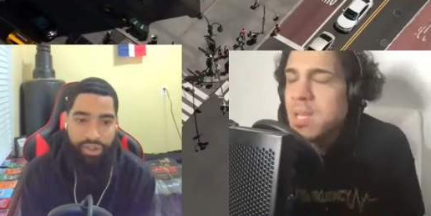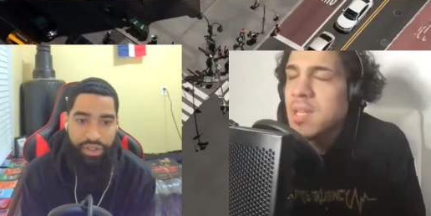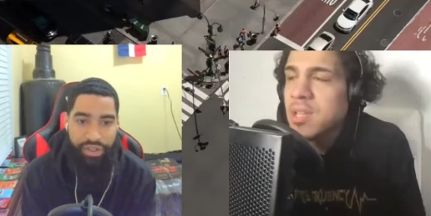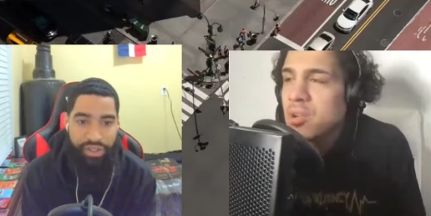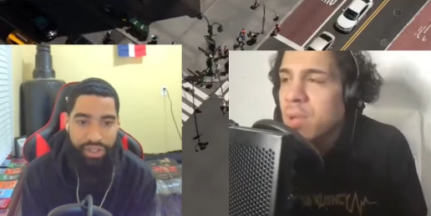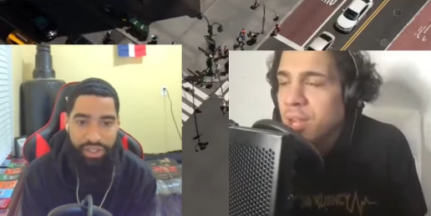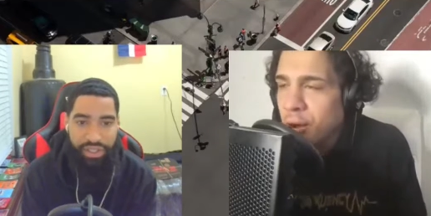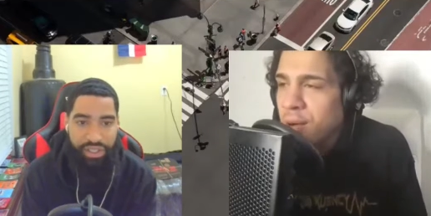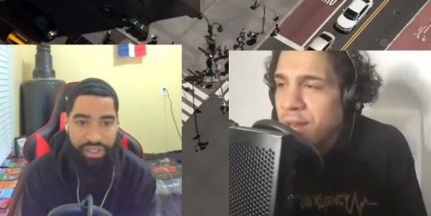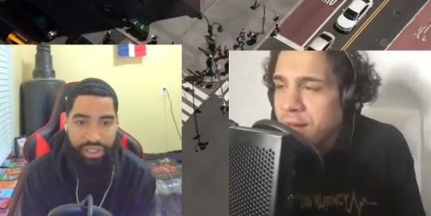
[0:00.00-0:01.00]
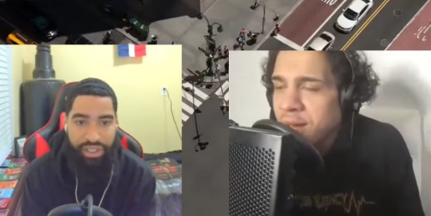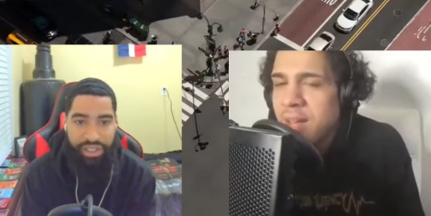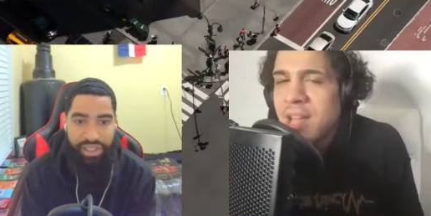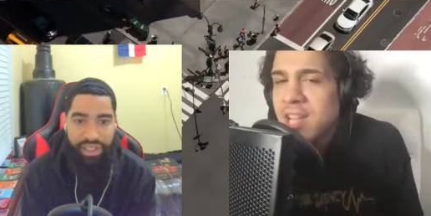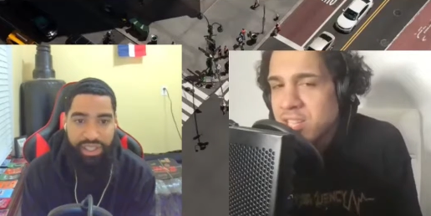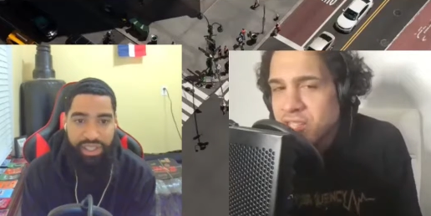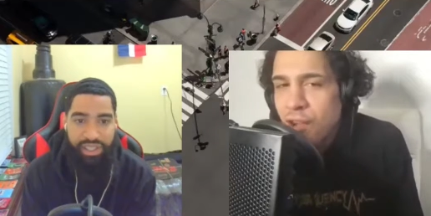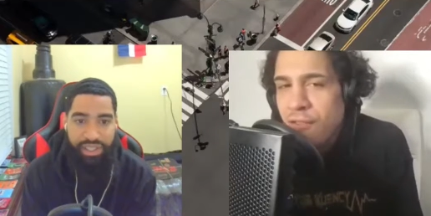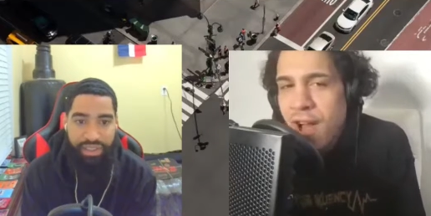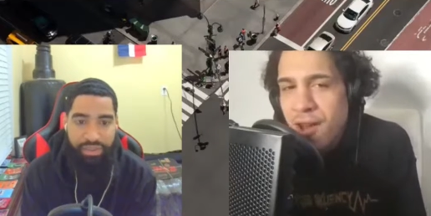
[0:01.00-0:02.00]
Speaker 1: gonna do and going in, because
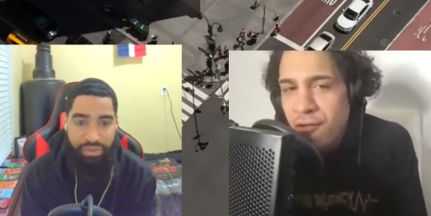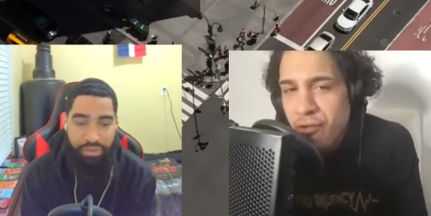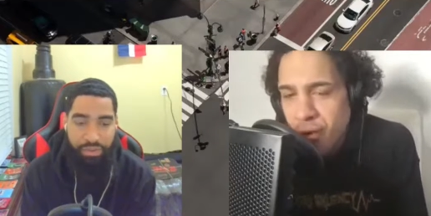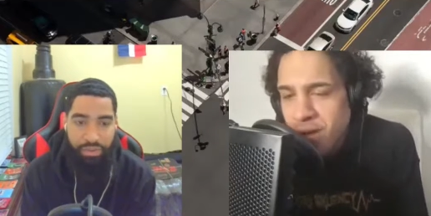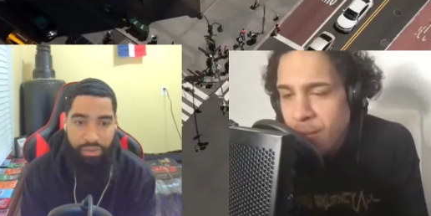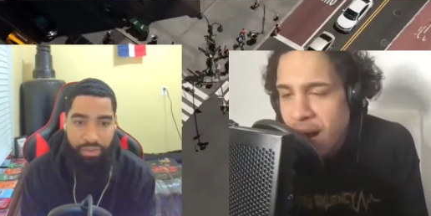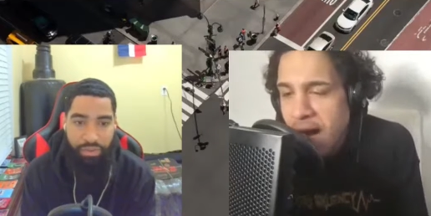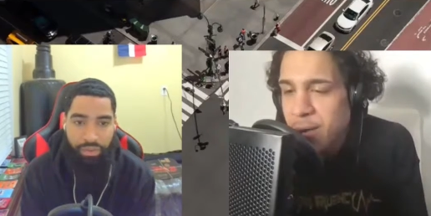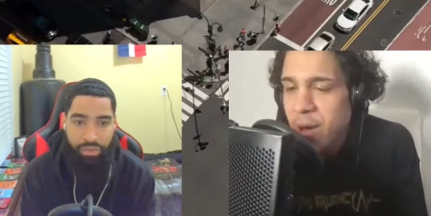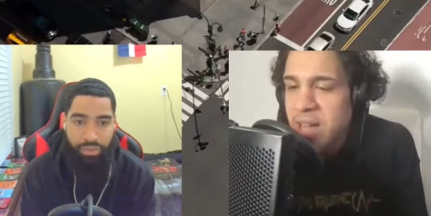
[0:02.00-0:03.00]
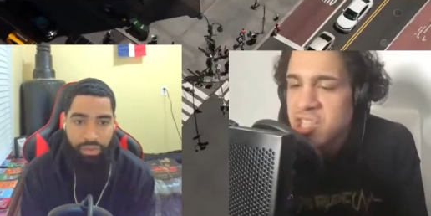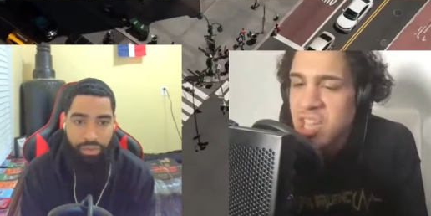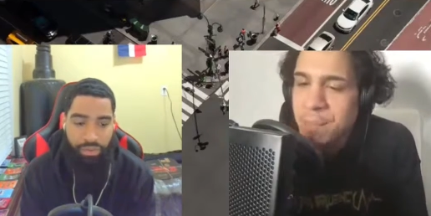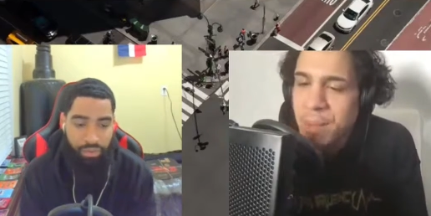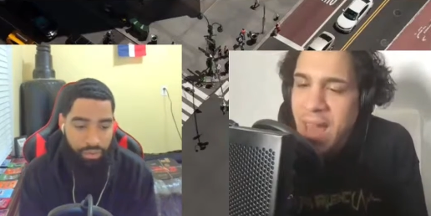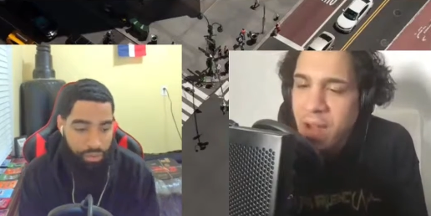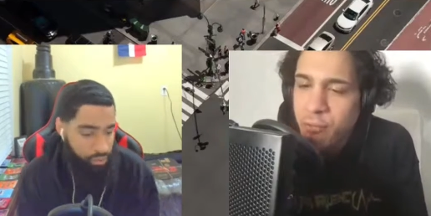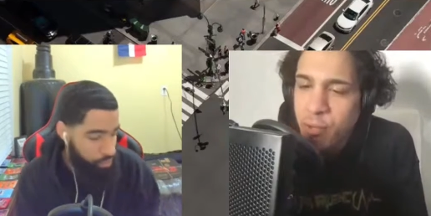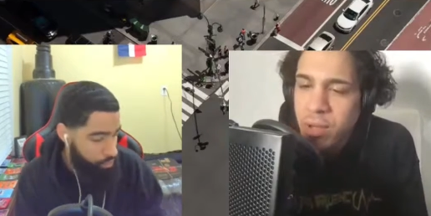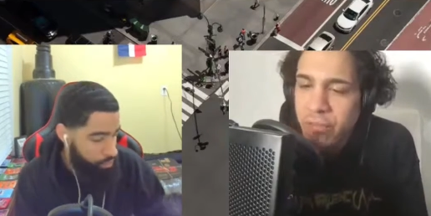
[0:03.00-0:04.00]
Surf kind of ruined the battle and Jay Black
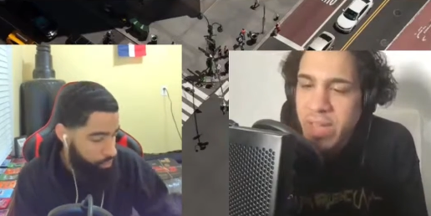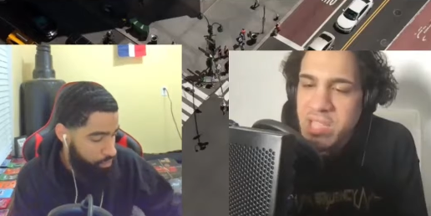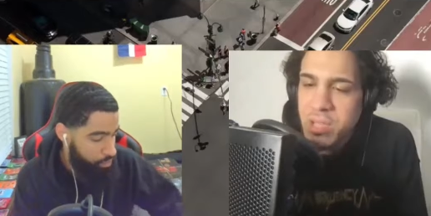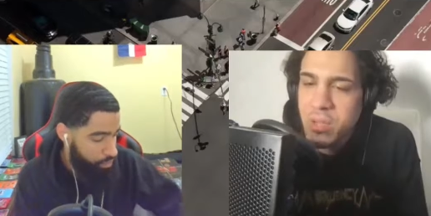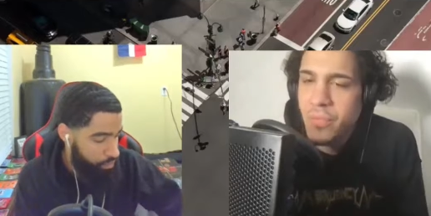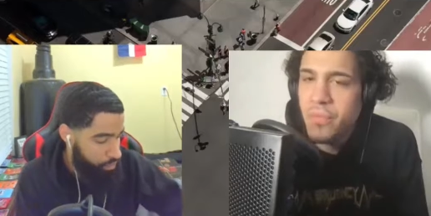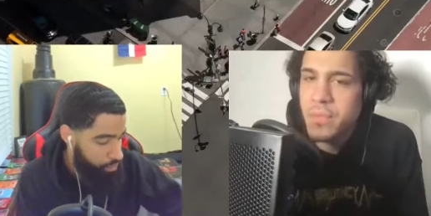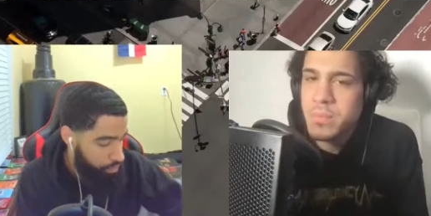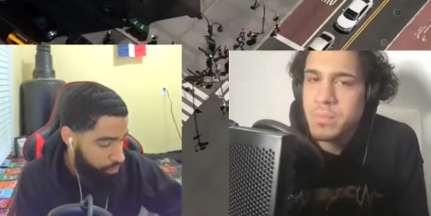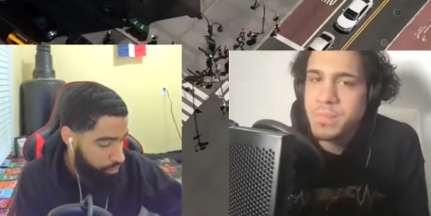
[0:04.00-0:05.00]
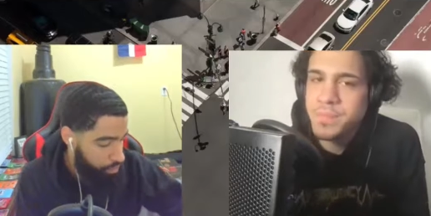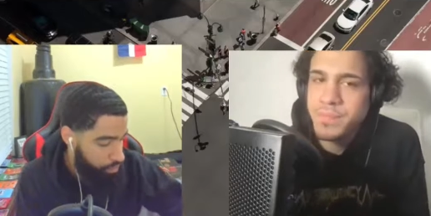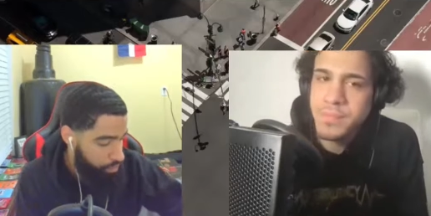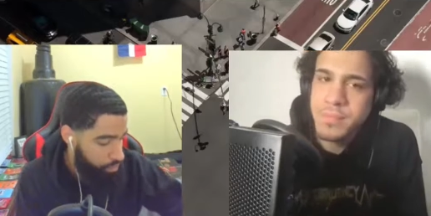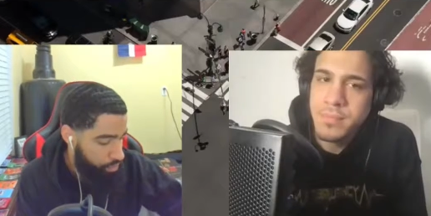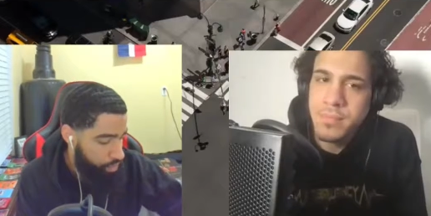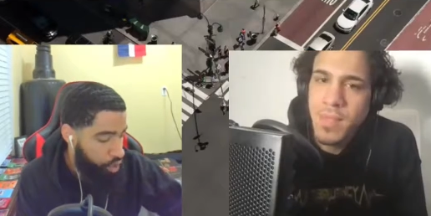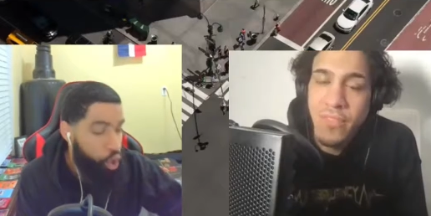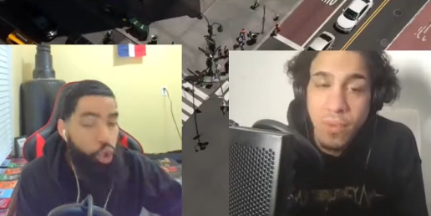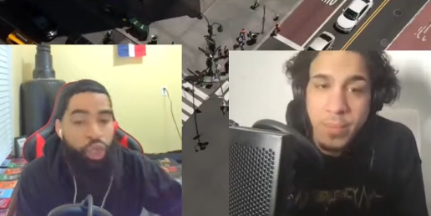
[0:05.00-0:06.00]
ruined the face off.
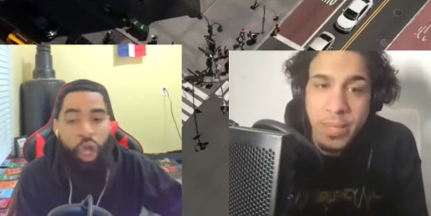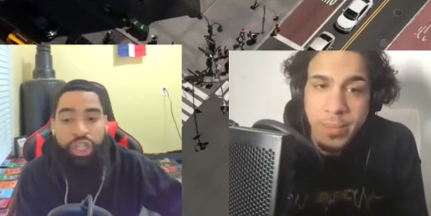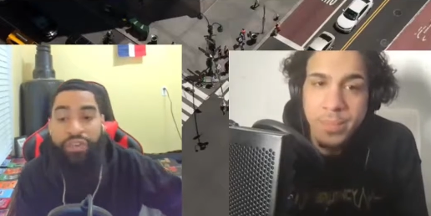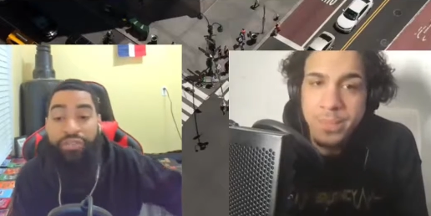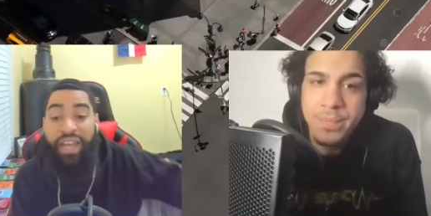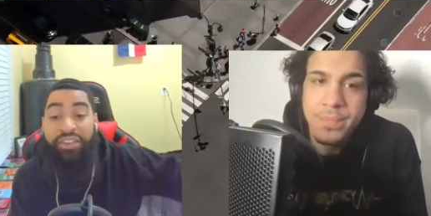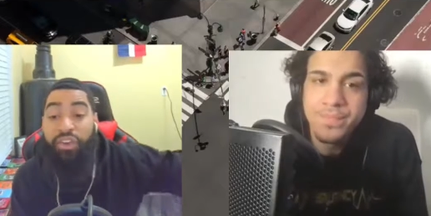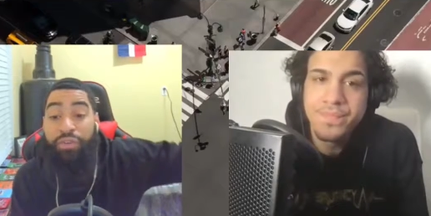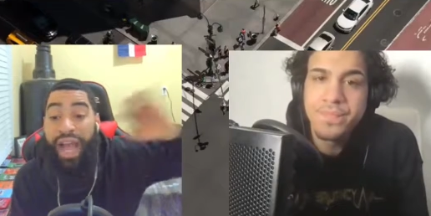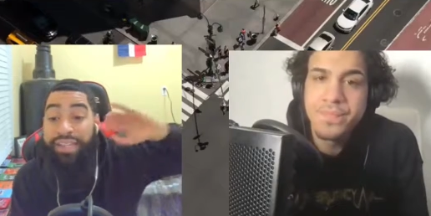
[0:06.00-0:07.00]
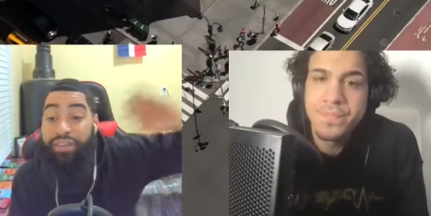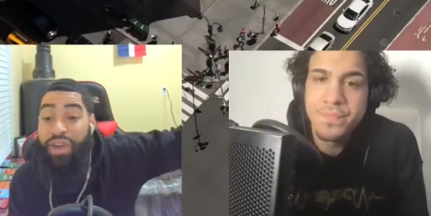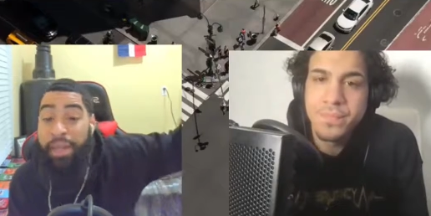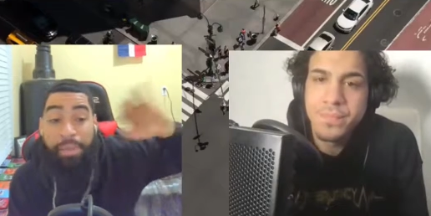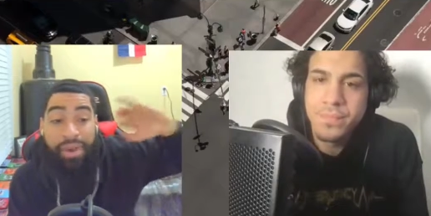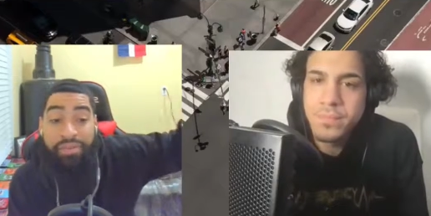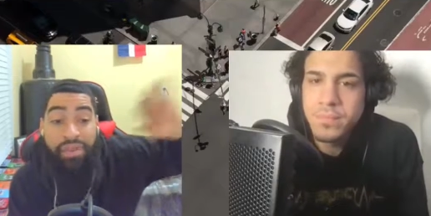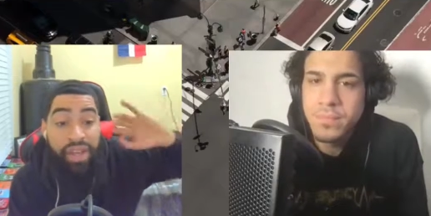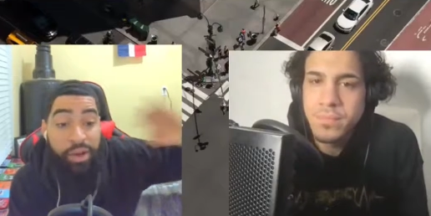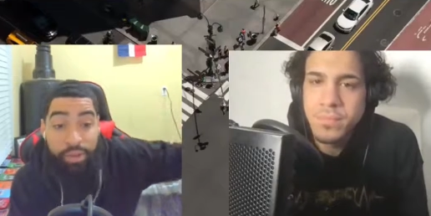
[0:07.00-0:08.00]
Speaker 2: The, the face off has already been
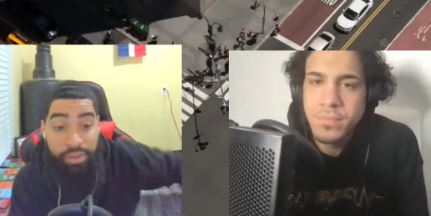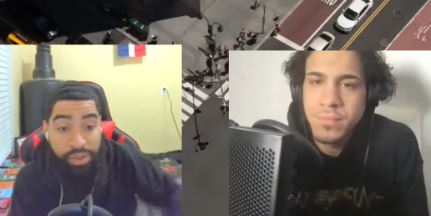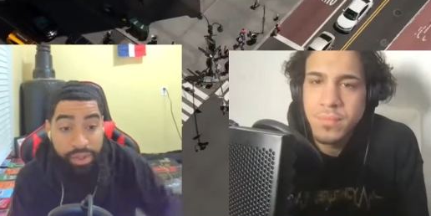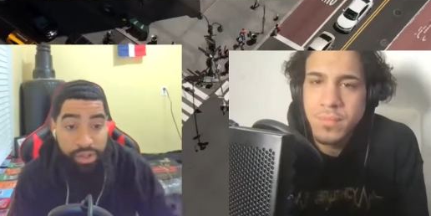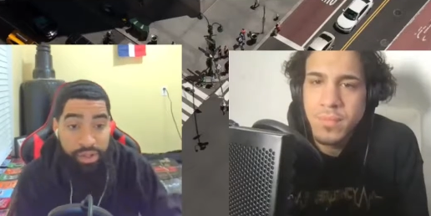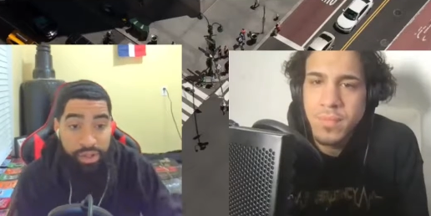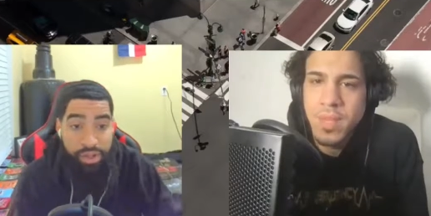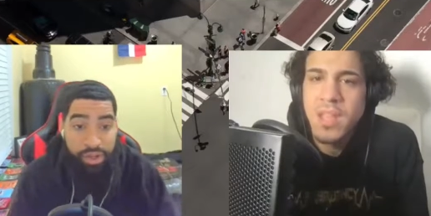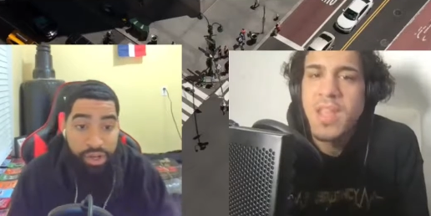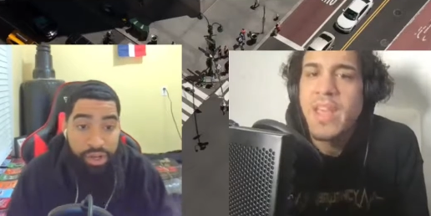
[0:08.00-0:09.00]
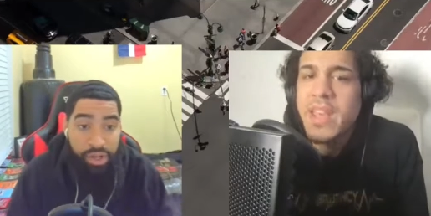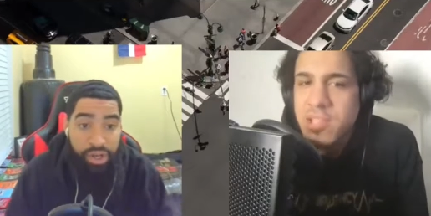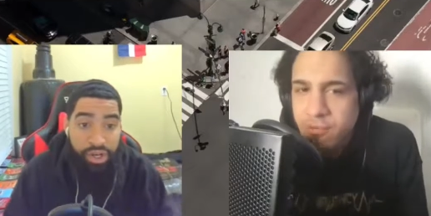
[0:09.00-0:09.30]
filmed.
Speaker 1: It's